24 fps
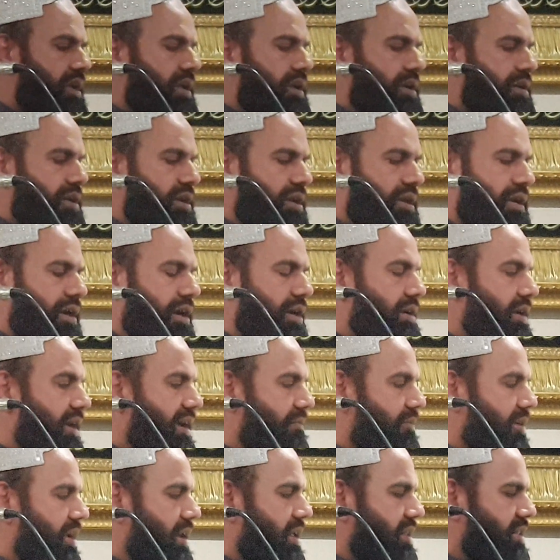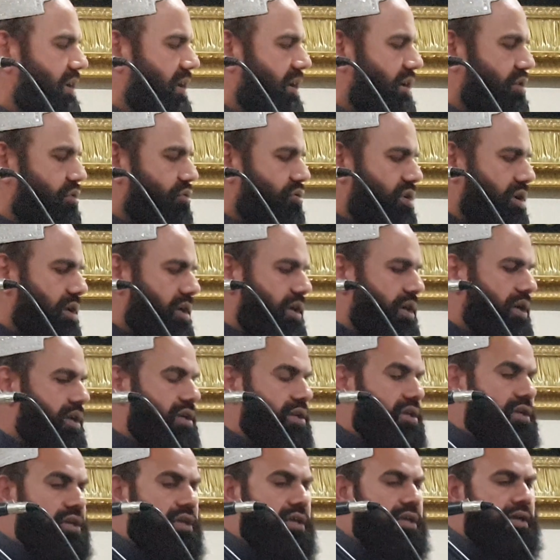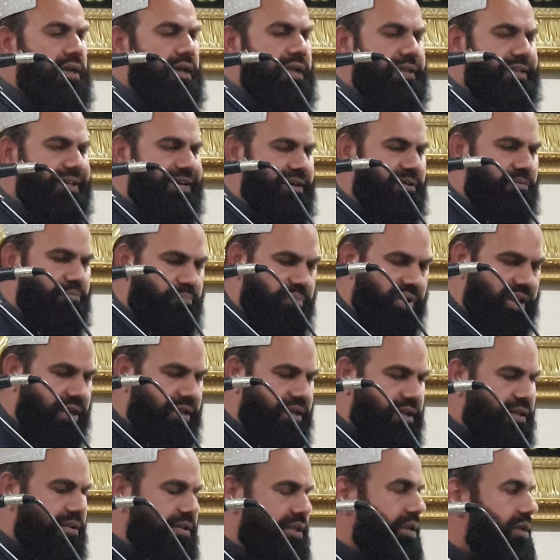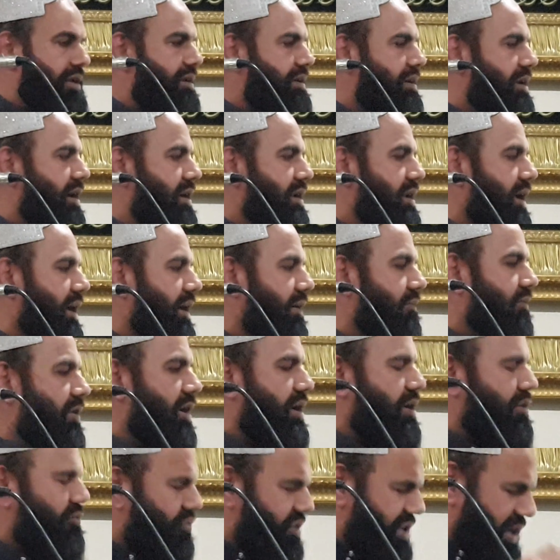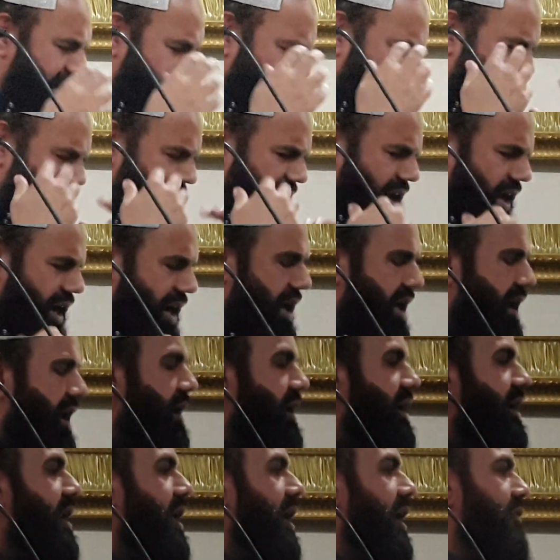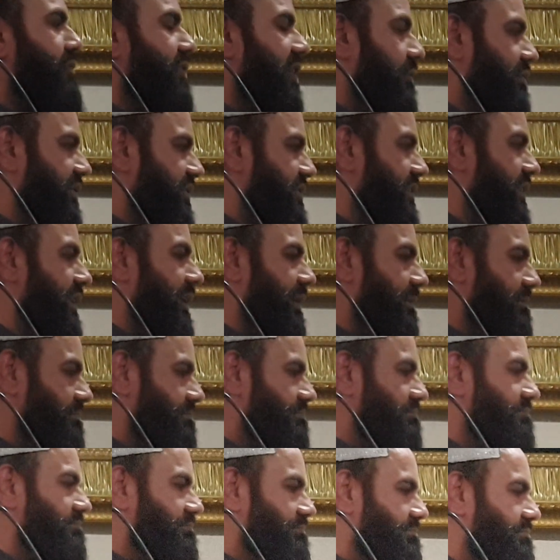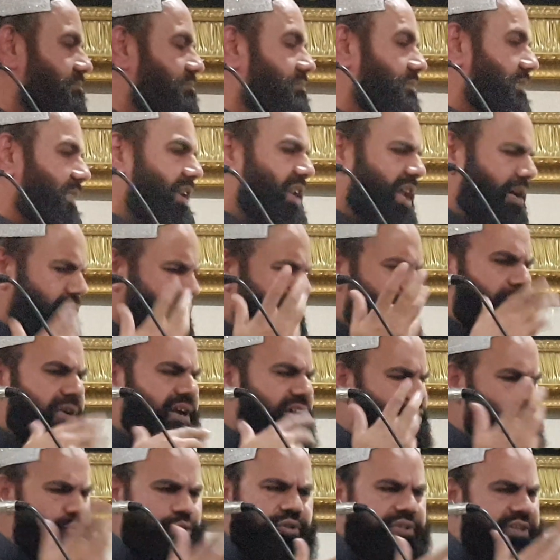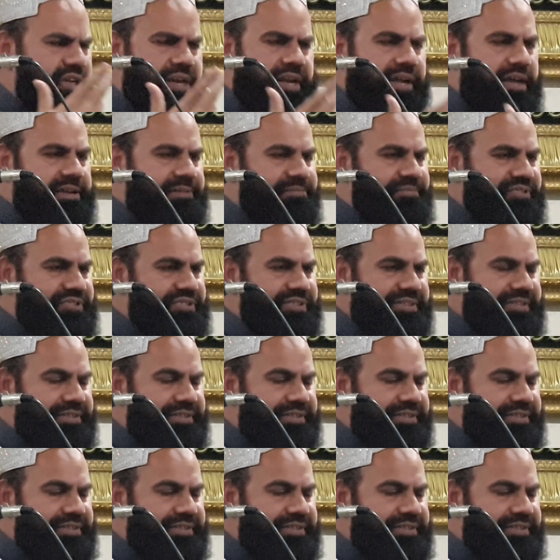did not have anything to eat, and the companion, they did not have, we have the early life of Islam in our minds all the times.